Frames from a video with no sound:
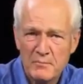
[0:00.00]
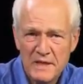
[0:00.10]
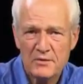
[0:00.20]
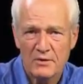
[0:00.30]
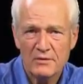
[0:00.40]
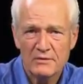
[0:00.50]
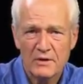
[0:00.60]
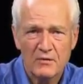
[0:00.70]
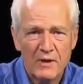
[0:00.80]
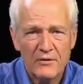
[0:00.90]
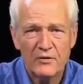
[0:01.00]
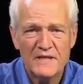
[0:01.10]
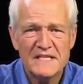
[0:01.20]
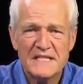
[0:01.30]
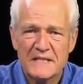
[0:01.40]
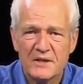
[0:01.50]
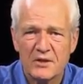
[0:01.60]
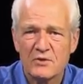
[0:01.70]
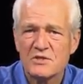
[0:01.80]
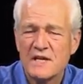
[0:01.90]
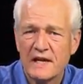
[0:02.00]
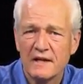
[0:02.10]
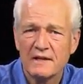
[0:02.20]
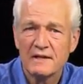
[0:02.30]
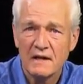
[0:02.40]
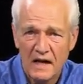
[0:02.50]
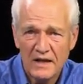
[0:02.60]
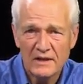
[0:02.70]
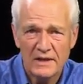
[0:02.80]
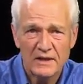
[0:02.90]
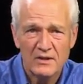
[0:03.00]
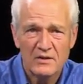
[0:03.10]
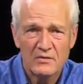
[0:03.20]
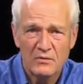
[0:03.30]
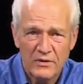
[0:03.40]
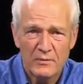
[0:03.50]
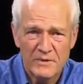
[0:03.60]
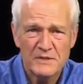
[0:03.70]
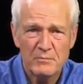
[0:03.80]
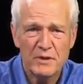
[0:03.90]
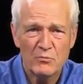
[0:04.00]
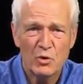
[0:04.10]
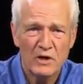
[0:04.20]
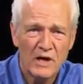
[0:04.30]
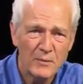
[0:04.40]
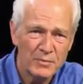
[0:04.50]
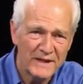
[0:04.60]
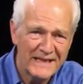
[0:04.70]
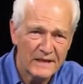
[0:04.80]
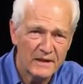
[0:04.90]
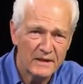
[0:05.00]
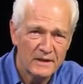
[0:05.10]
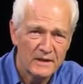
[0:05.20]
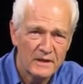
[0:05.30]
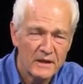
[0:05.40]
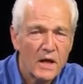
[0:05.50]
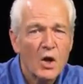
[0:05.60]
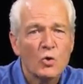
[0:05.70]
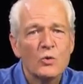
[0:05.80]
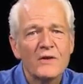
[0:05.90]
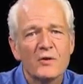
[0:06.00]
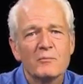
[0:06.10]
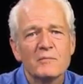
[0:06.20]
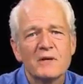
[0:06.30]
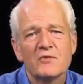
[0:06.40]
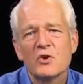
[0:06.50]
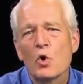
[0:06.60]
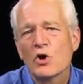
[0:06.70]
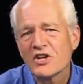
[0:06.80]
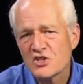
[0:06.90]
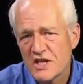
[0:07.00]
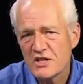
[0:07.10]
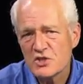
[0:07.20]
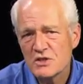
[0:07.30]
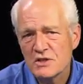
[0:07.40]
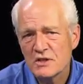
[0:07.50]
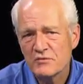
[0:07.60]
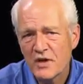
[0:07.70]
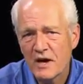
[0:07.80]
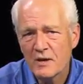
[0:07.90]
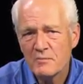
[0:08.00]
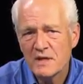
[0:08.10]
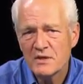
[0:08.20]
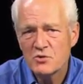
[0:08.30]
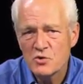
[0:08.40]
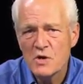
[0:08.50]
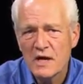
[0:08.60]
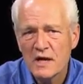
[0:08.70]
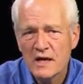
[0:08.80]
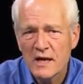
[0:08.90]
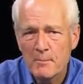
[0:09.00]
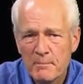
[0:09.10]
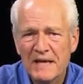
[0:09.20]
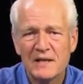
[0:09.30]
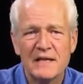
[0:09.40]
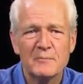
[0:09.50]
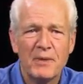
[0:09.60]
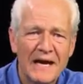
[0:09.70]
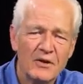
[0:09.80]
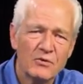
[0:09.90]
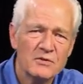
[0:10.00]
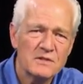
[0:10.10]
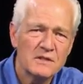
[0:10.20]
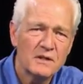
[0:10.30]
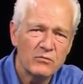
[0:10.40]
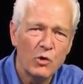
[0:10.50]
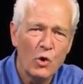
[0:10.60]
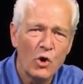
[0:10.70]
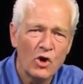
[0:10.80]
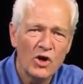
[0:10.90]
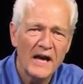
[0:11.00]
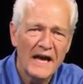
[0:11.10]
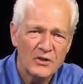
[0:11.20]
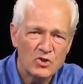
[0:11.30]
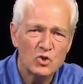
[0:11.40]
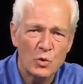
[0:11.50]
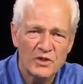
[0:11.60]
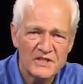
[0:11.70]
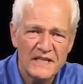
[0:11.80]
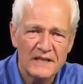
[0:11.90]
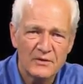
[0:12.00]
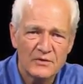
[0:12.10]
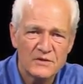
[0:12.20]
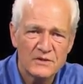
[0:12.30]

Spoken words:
meter are rather easy to understand. Oddly, rhythm is a bit more complicated. Rhythm is the organization of time into compelling patterns of long and short sounds.